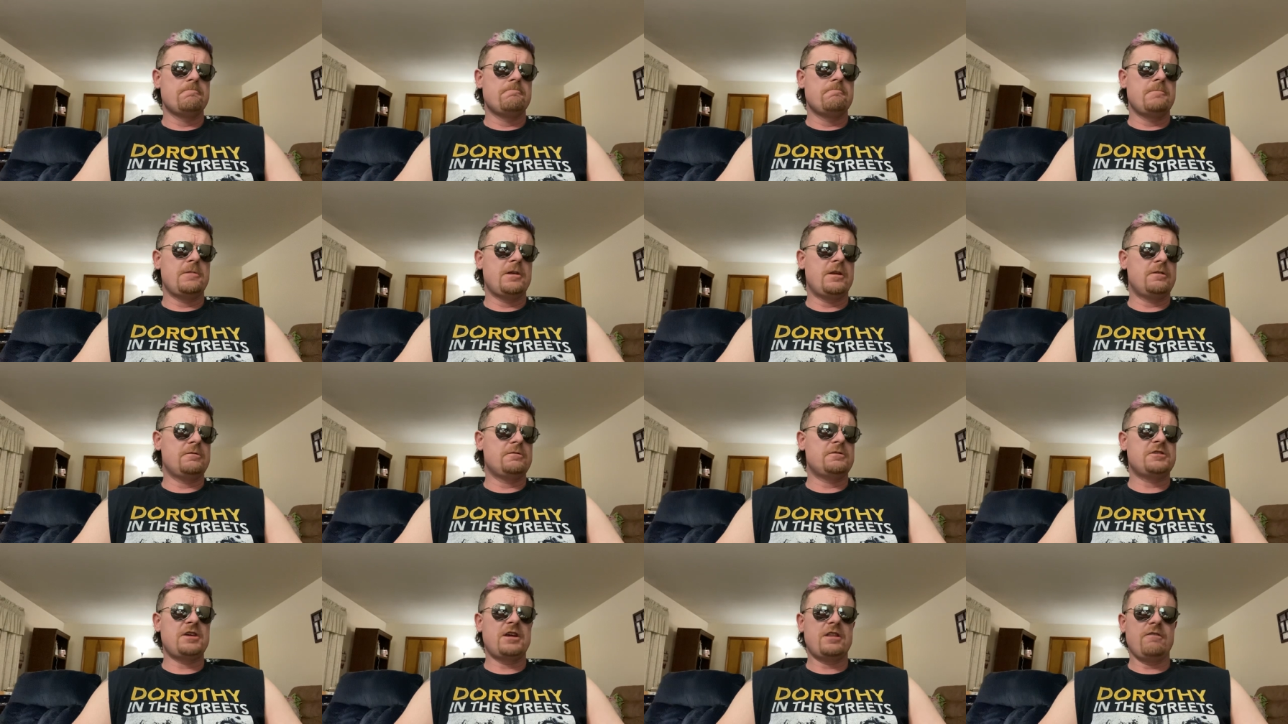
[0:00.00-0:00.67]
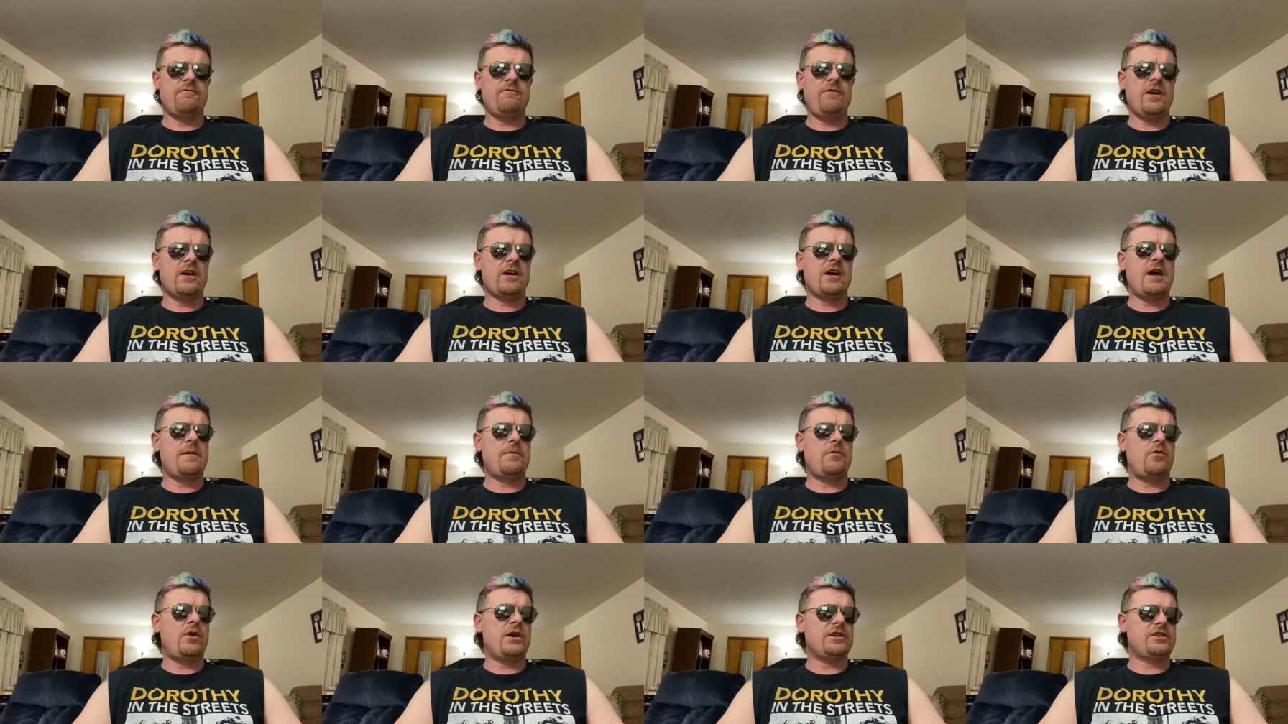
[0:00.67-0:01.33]
You know, shut the fuck
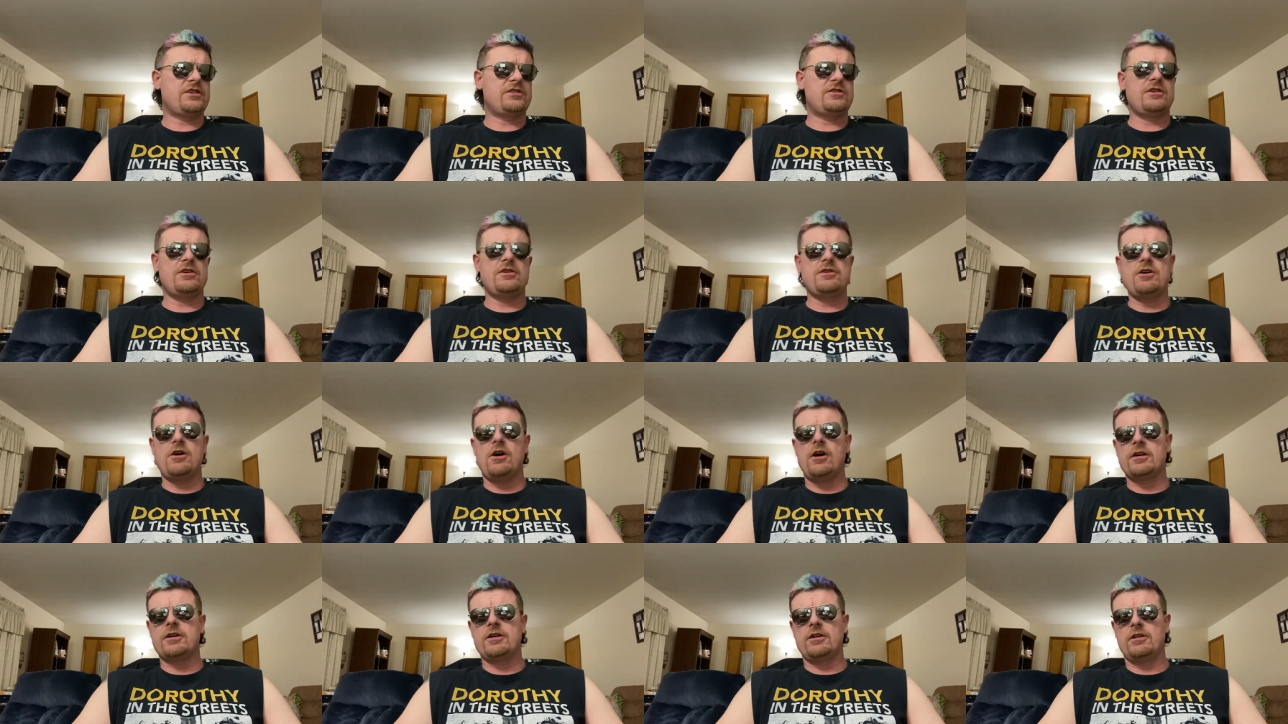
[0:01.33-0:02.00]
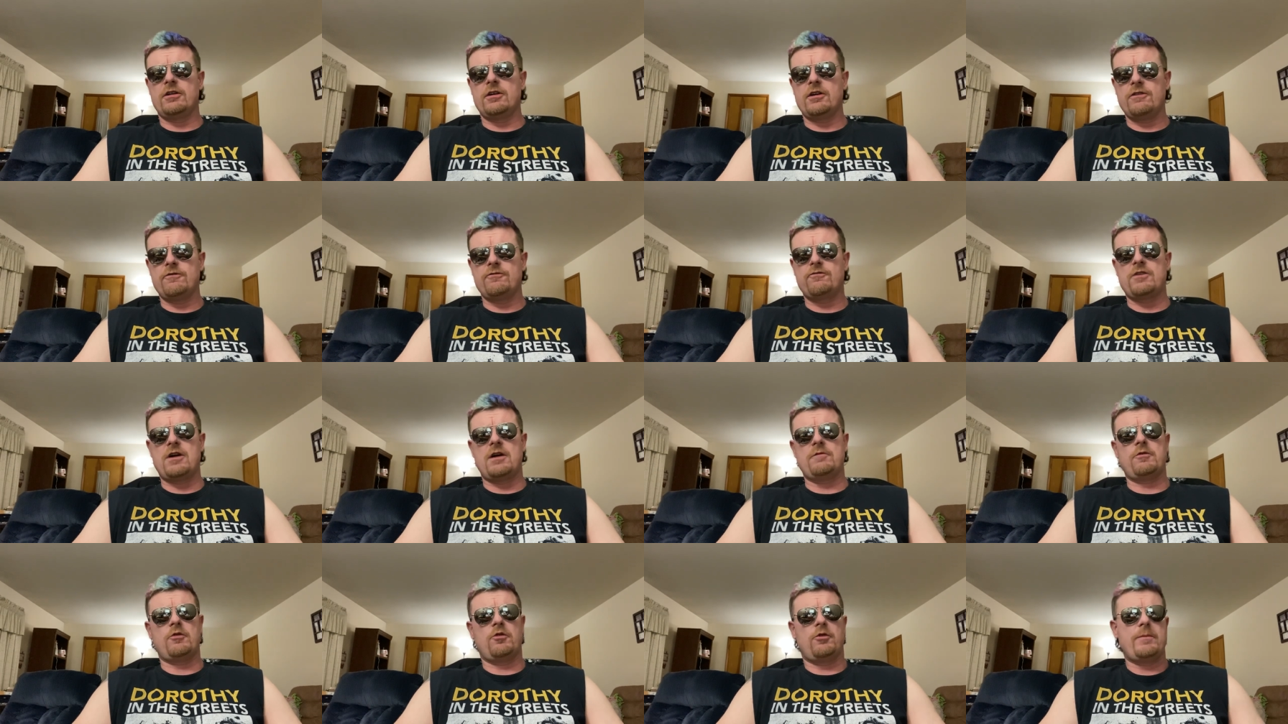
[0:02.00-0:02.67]
up and watch a show y'all can learn from
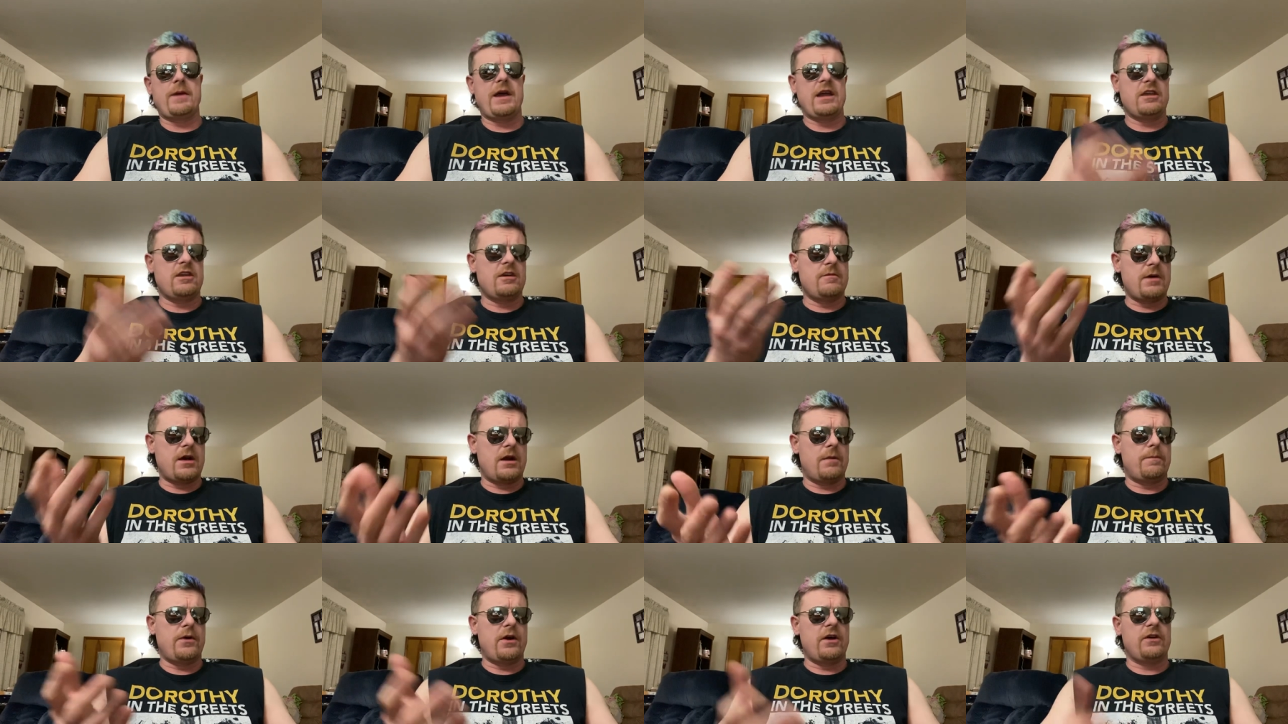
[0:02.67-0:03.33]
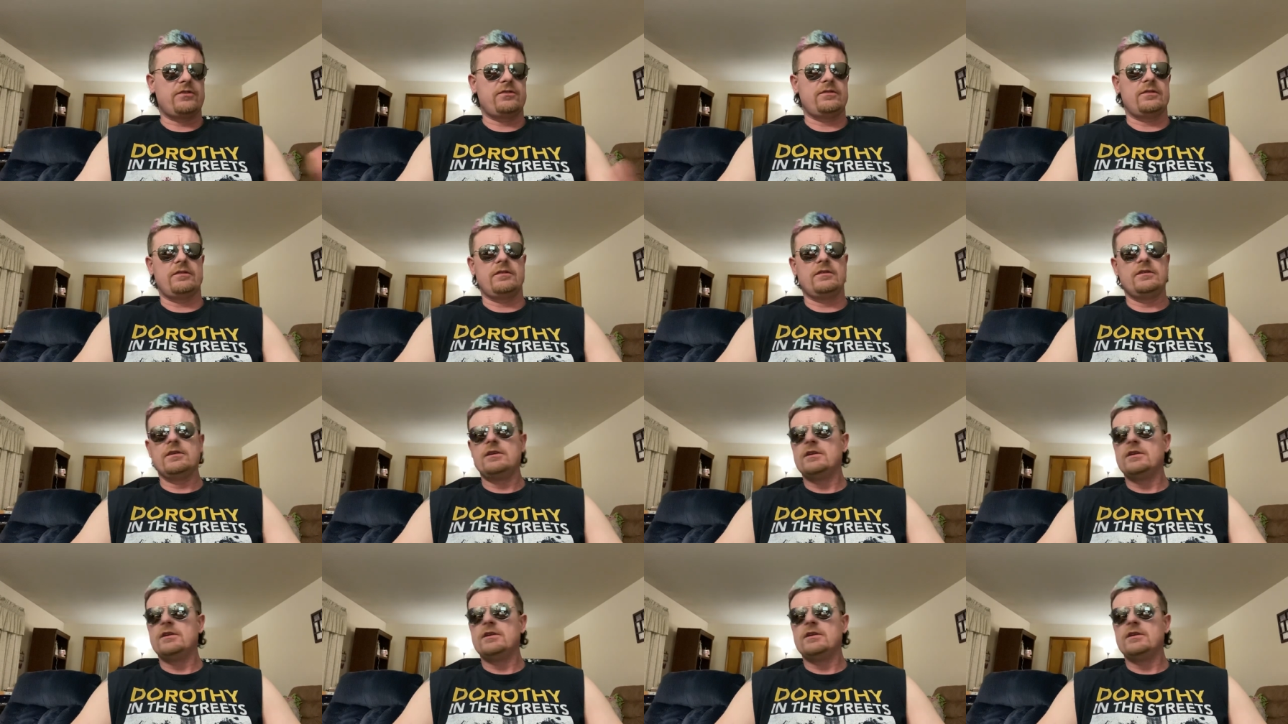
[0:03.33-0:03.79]
and it'll make you a better person.